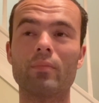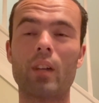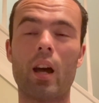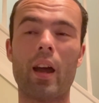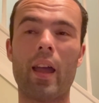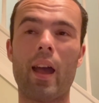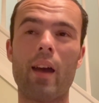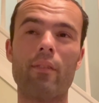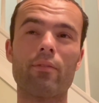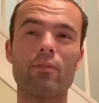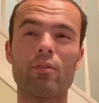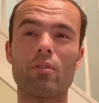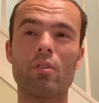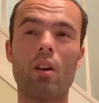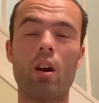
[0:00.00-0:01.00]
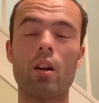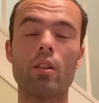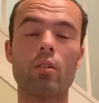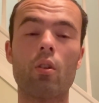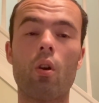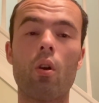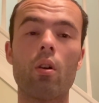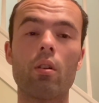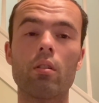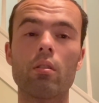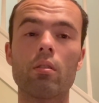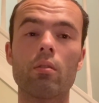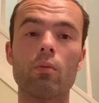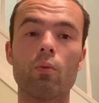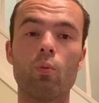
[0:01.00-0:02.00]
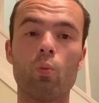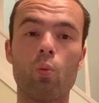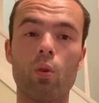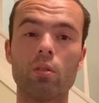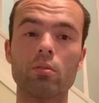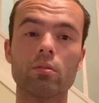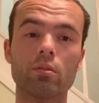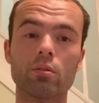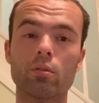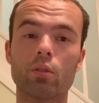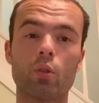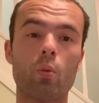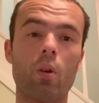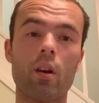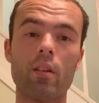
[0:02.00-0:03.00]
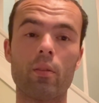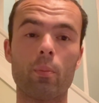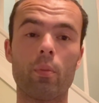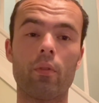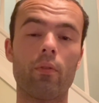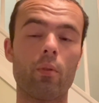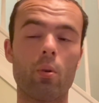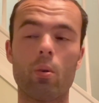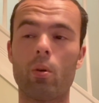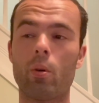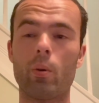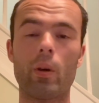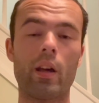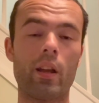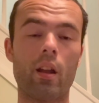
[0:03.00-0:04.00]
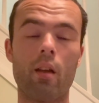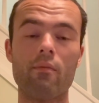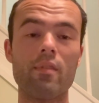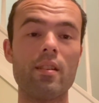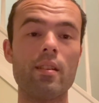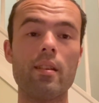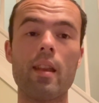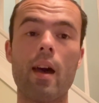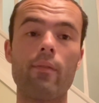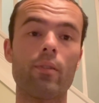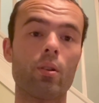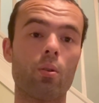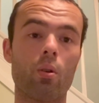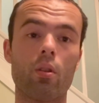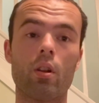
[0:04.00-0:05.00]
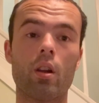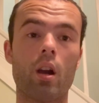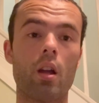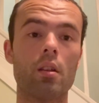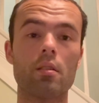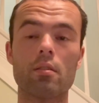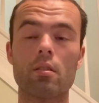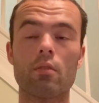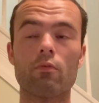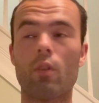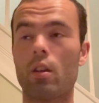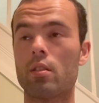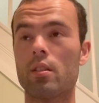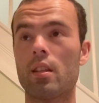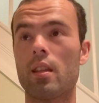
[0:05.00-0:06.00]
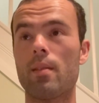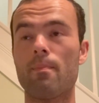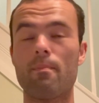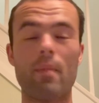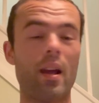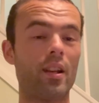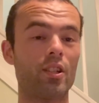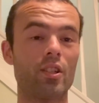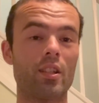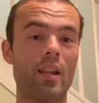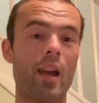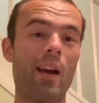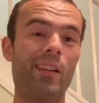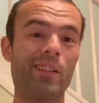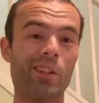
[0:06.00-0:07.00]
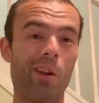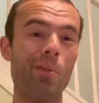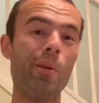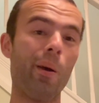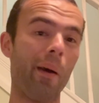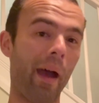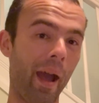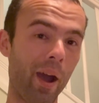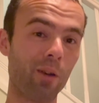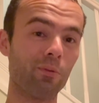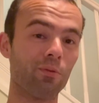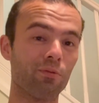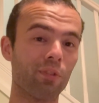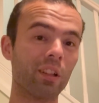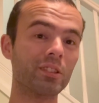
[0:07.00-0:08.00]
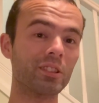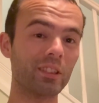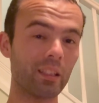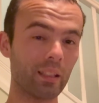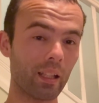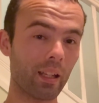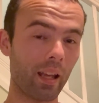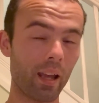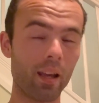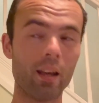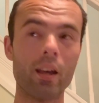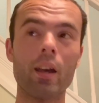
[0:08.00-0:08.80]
have dyed cotton once or twice before, and I've never got the colours that Rusty managed to get. I don't know how Rusty did it,